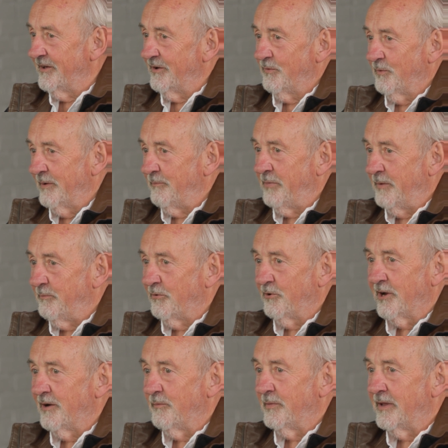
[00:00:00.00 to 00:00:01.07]
when people
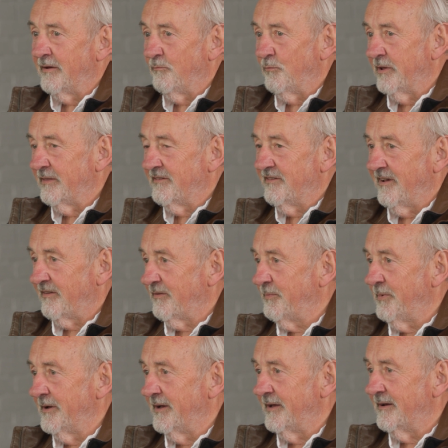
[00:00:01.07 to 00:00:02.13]
come in with
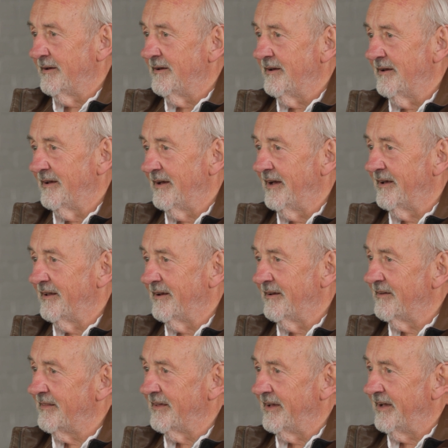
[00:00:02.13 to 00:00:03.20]
chest pain
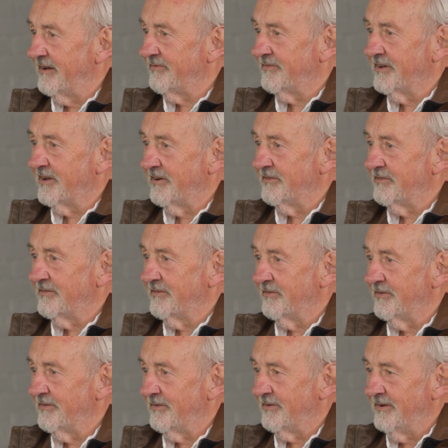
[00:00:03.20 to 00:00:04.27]
and they have to go
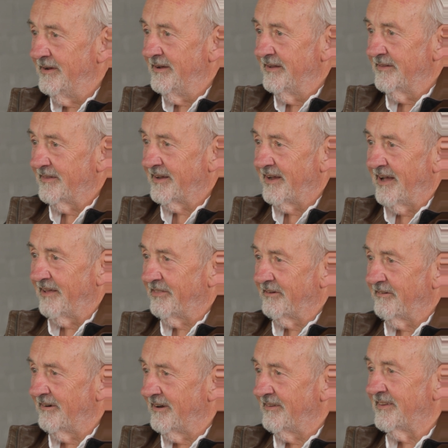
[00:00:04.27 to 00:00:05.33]
to the
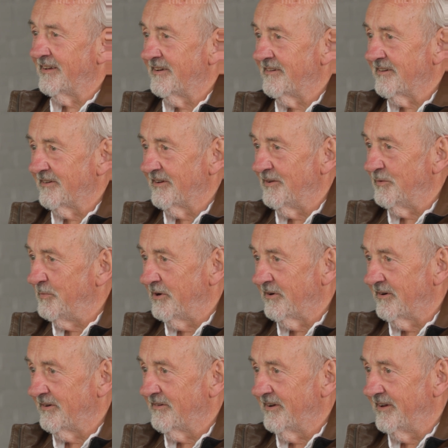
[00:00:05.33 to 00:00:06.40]
catheterization
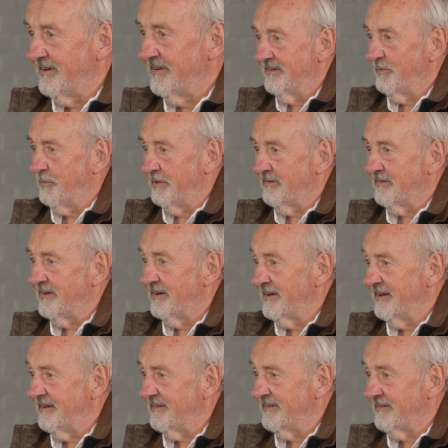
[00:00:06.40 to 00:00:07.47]
laboratory to be
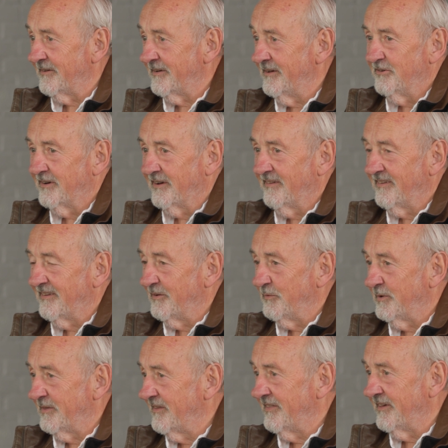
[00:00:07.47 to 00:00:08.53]
studied to look to see
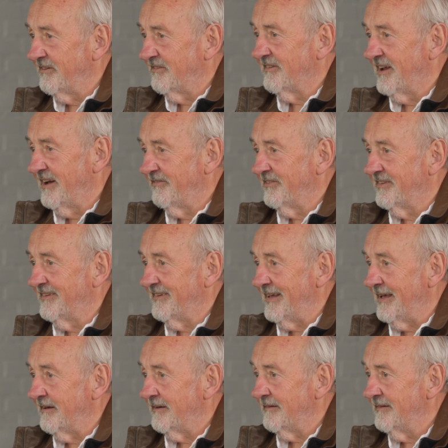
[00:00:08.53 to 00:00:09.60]
whether they should have a
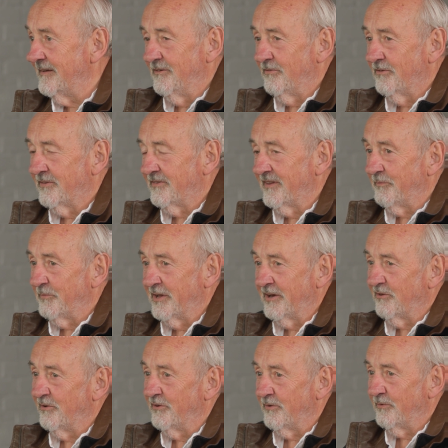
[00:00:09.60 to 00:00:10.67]
stent or
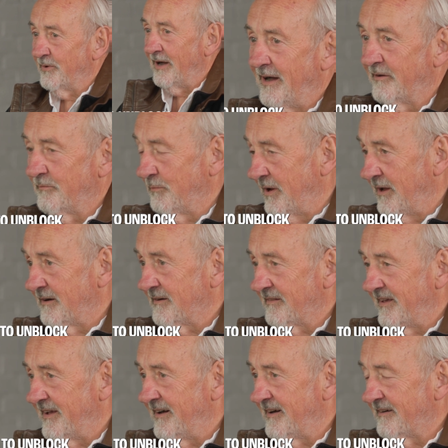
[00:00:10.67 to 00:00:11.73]
something to unblock
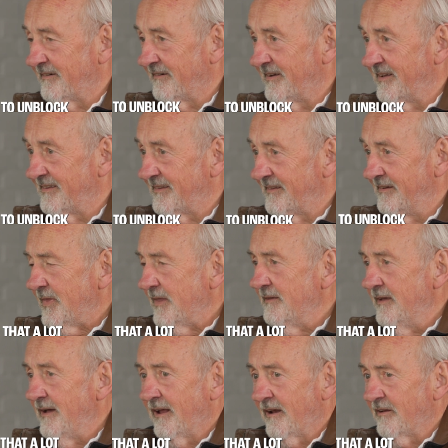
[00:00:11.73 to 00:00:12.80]
the arteries,
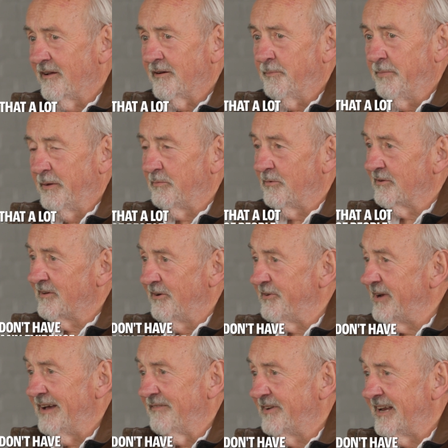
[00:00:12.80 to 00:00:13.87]
that a lot of people
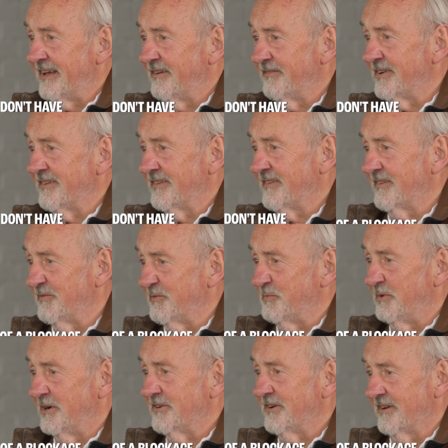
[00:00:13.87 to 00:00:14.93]
don't have any evidence of a
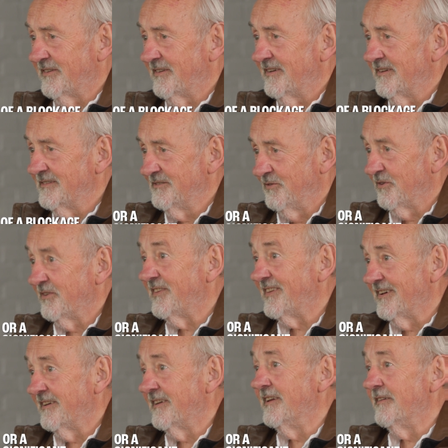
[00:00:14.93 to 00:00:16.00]
blockage or a
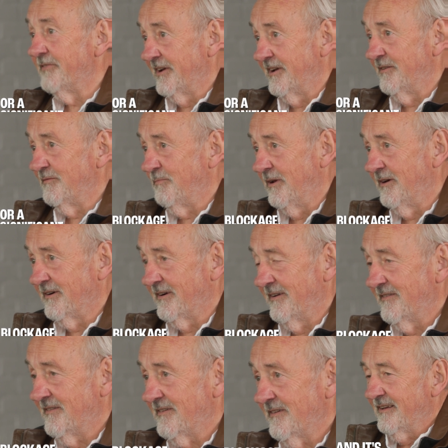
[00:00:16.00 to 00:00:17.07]
significant
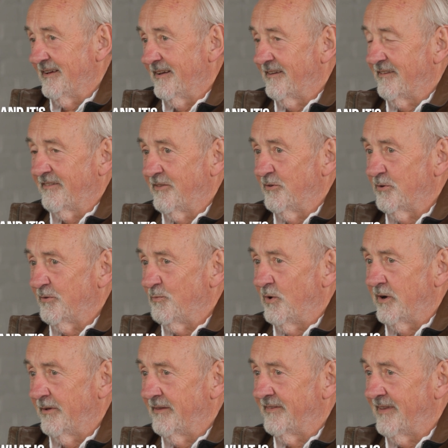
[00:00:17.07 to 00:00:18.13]
blockage. And it's thought
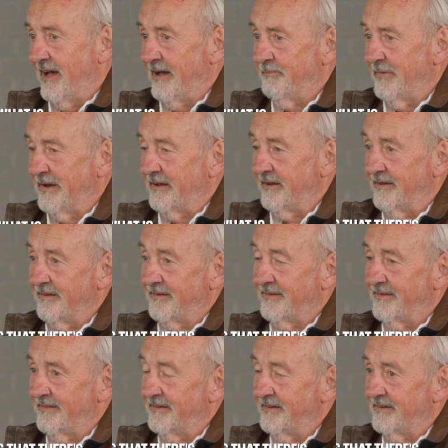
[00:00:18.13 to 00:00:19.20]
what is happening
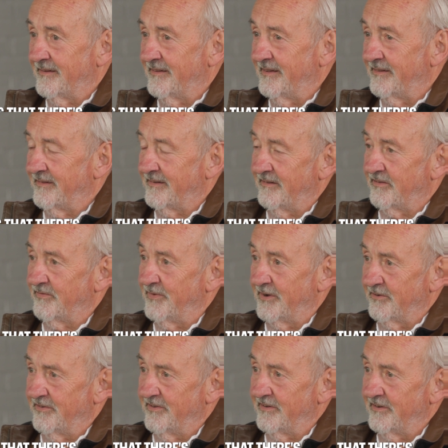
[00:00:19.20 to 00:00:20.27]
is that there's
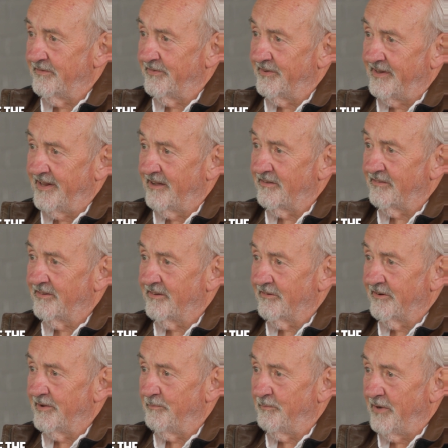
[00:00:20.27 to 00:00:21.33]
dysfunction of the
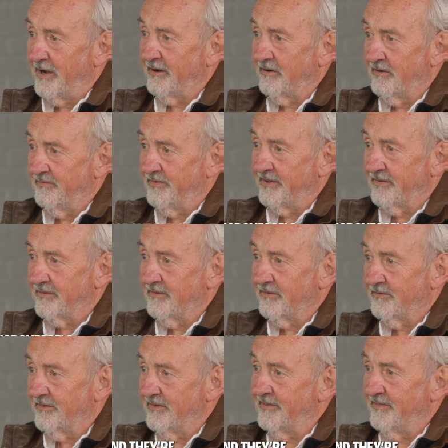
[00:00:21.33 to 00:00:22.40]
downstream
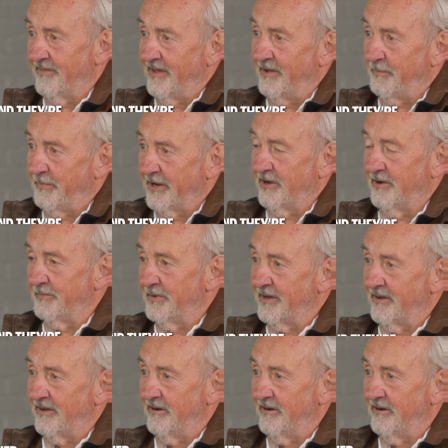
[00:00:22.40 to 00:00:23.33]
microvessels and they're becoming